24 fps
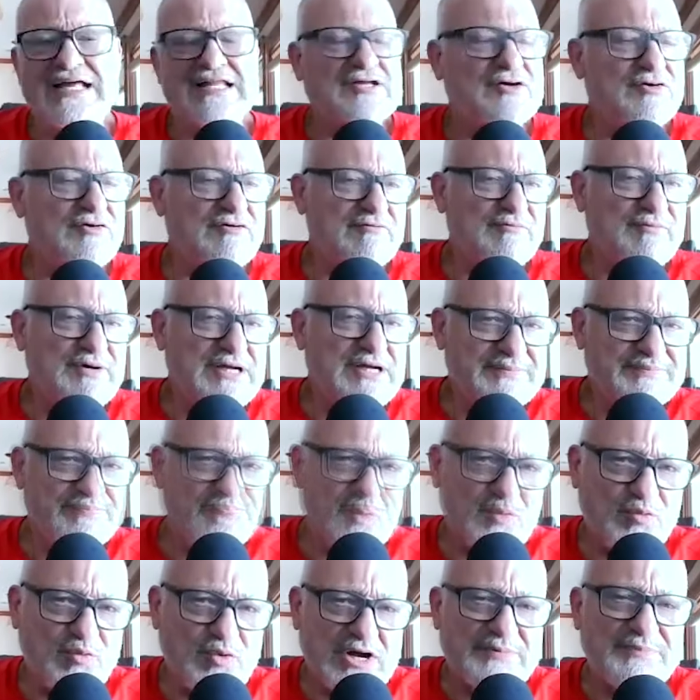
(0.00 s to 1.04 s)
Hello, everybody.
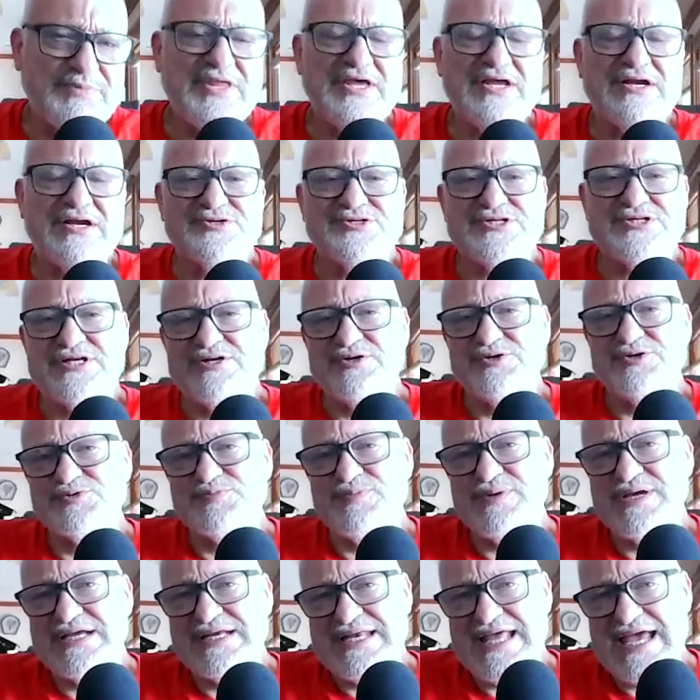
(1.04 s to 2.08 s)
Welcome to the Energy News
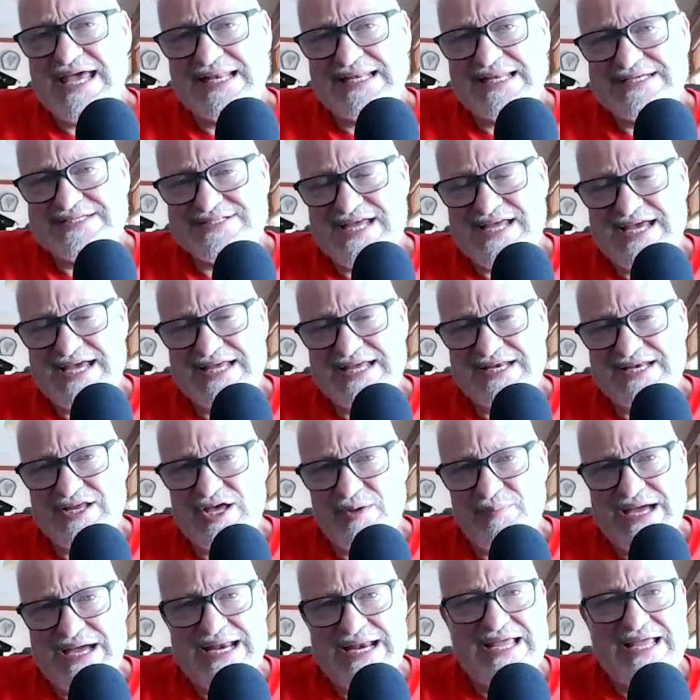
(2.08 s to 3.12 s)
Beat Daily Stand Up.
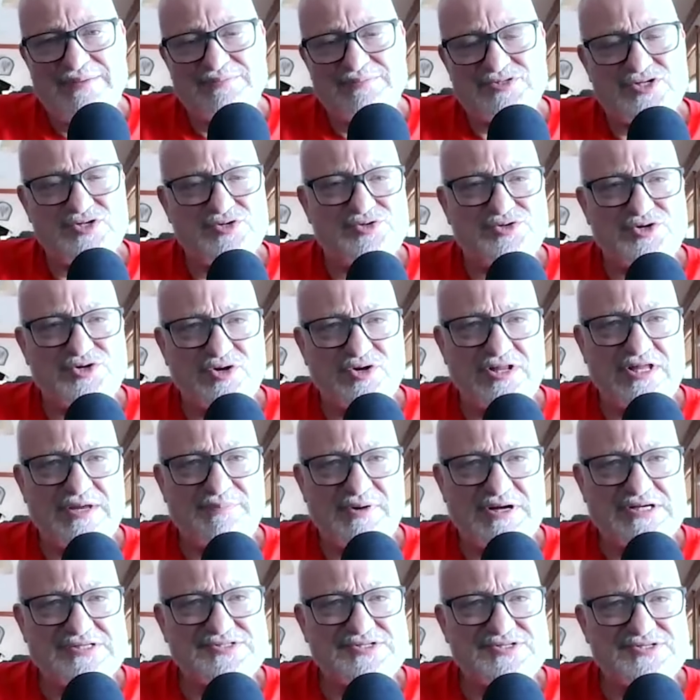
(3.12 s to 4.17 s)
My name's Stu Turley,
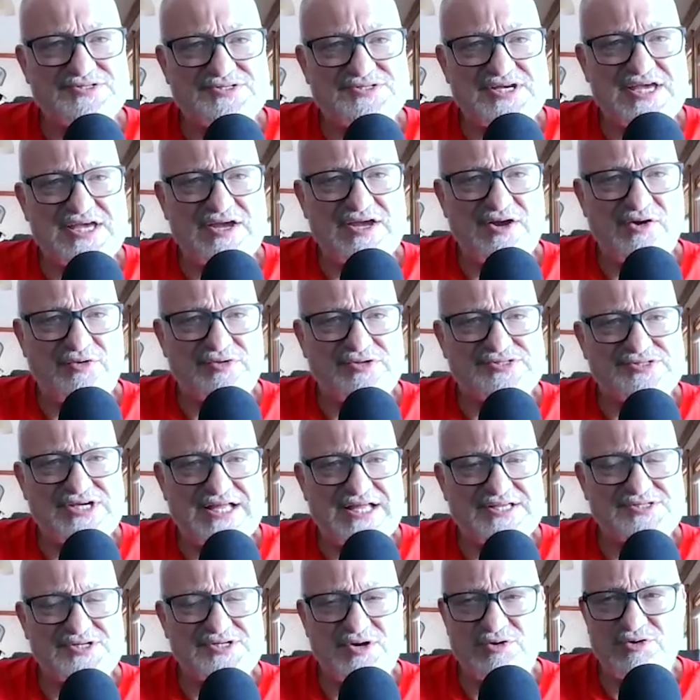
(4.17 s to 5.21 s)
President and CEO of the
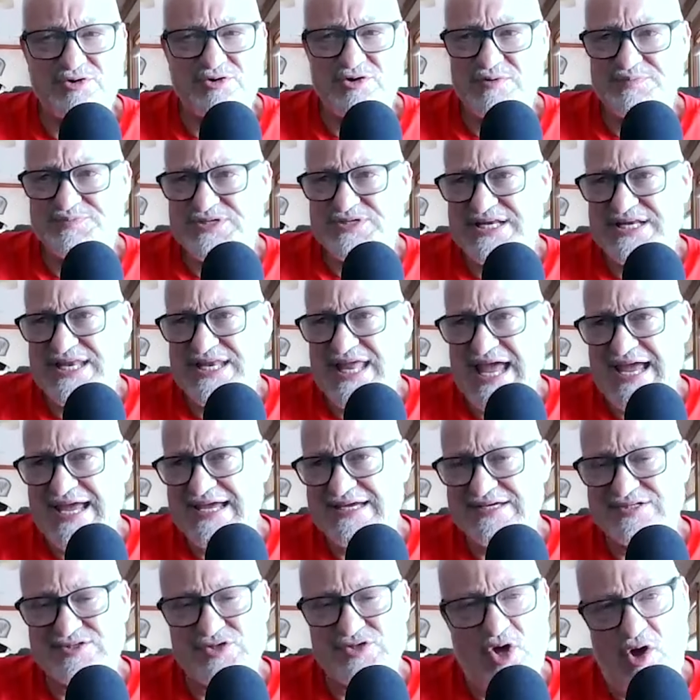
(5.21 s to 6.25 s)
Sandstone Group. Today
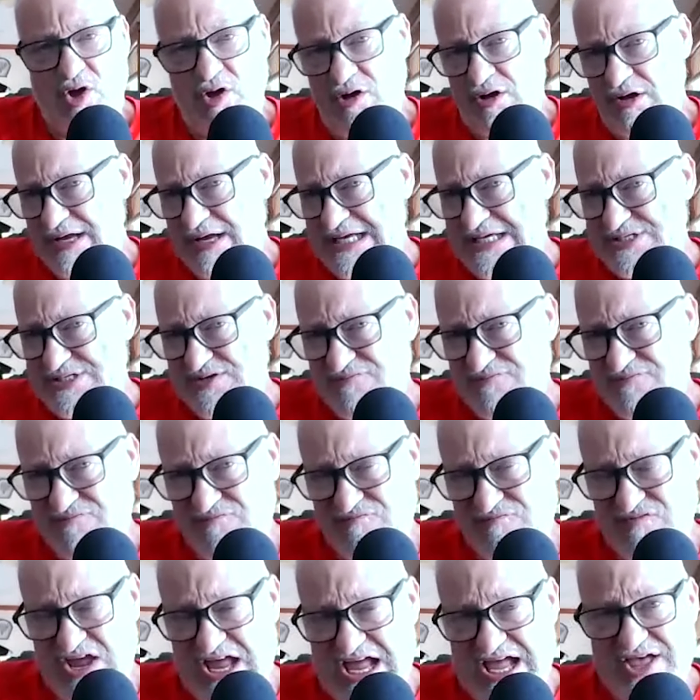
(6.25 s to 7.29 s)
is August
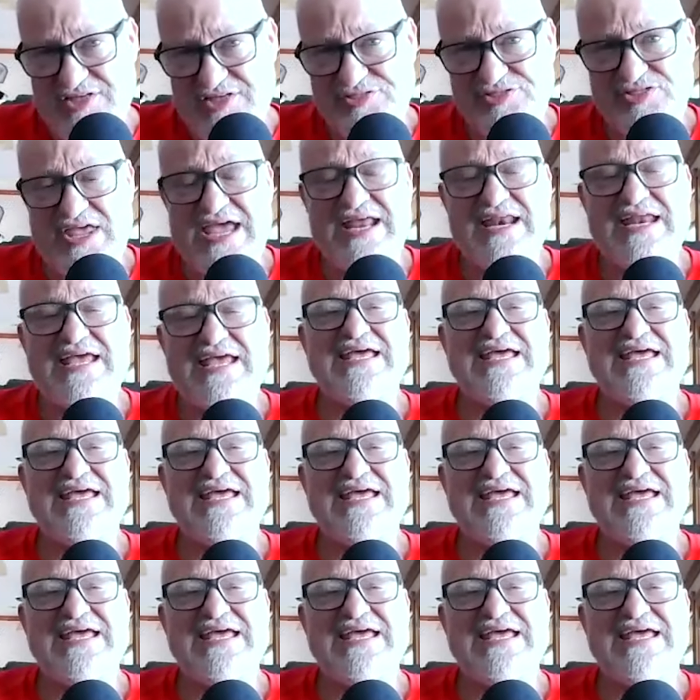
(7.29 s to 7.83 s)
5th, and